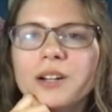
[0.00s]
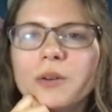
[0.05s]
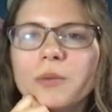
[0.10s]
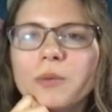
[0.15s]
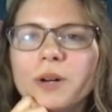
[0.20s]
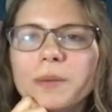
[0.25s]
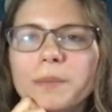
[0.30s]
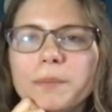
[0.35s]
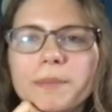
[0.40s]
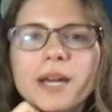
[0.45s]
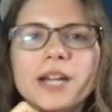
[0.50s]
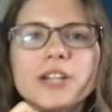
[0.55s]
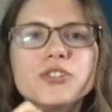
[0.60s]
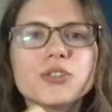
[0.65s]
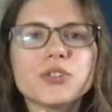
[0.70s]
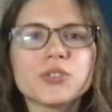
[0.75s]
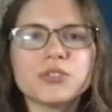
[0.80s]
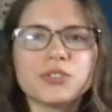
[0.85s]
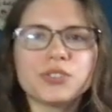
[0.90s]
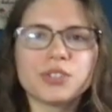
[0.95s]
What
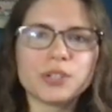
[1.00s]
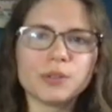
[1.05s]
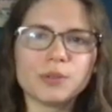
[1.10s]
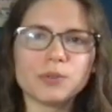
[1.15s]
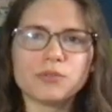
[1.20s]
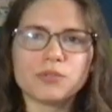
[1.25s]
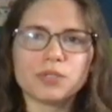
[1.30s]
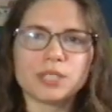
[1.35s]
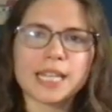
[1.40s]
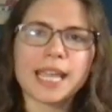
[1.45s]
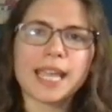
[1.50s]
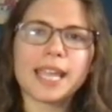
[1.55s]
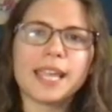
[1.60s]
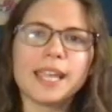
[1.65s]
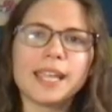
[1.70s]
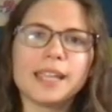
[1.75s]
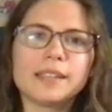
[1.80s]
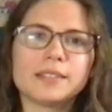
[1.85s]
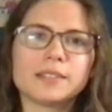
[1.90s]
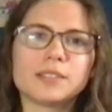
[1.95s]
measures do you
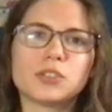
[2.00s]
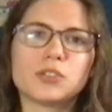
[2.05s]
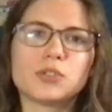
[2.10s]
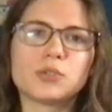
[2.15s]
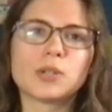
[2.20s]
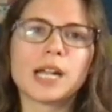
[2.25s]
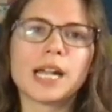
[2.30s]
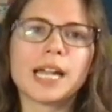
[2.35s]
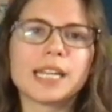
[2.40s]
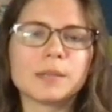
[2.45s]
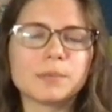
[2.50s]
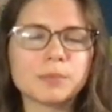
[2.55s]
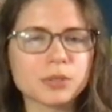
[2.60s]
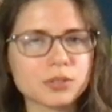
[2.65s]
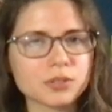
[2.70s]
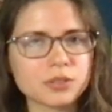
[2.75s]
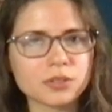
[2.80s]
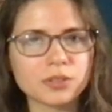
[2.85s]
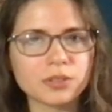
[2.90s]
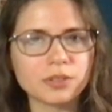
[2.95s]
take to try to
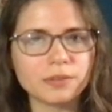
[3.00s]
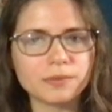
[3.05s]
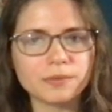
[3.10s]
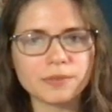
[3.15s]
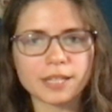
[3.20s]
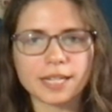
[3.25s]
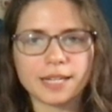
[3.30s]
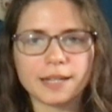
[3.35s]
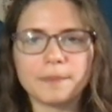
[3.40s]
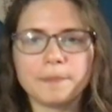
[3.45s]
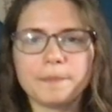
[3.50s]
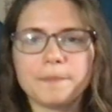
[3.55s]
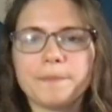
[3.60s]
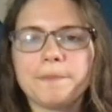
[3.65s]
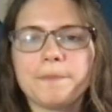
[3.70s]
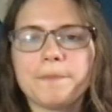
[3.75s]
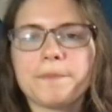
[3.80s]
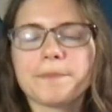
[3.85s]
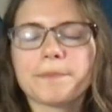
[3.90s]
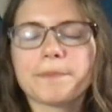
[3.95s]
preserve them?
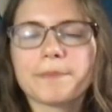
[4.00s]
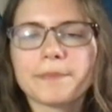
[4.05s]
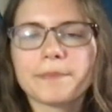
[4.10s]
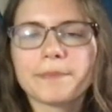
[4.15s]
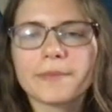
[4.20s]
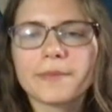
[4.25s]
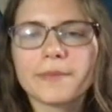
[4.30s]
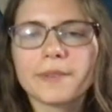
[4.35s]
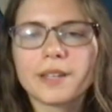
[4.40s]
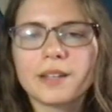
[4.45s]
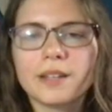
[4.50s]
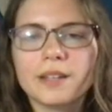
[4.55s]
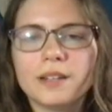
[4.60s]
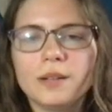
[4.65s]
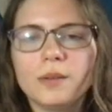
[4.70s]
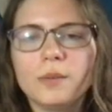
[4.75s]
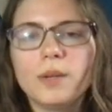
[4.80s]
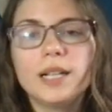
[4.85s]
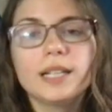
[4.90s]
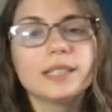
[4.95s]

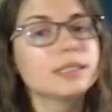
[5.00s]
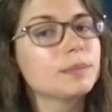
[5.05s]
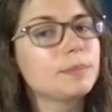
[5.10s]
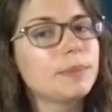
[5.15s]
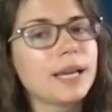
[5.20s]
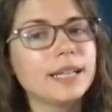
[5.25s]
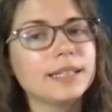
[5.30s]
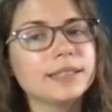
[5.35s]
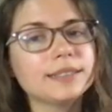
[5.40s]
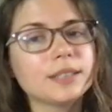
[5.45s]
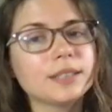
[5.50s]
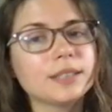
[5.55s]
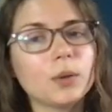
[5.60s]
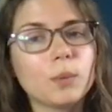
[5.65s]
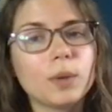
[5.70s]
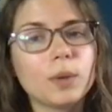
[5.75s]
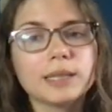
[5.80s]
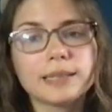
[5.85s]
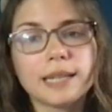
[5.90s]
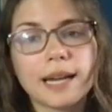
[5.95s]
Well, it depends on
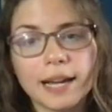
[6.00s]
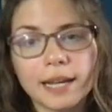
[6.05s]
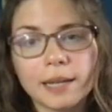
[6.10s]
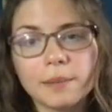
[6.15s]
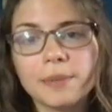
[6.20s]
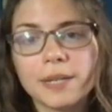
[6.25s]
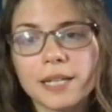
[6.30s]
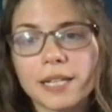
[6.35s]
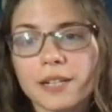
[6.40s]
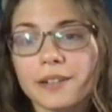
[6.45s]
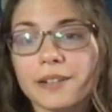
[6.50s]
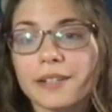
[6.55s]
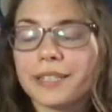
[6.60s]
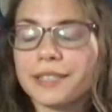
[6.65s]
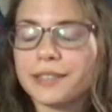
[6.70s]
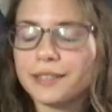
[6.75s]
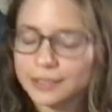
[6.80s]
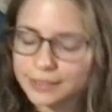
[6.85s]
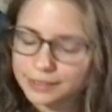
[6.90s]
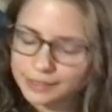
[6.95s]
what time
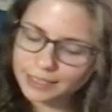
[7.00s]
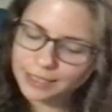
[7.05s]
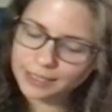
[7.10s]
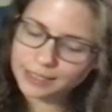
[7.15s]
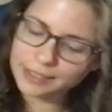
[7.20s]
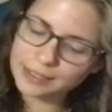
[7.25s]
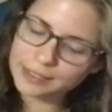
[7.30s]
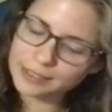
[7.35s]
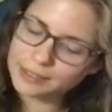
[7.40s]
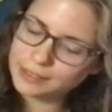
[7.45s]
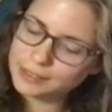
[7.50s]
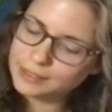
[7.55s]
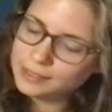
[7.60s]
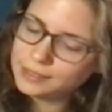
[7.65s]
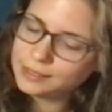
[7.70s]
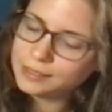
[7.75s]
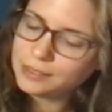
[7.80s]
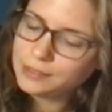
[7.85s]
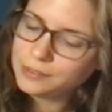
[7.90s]
period this is.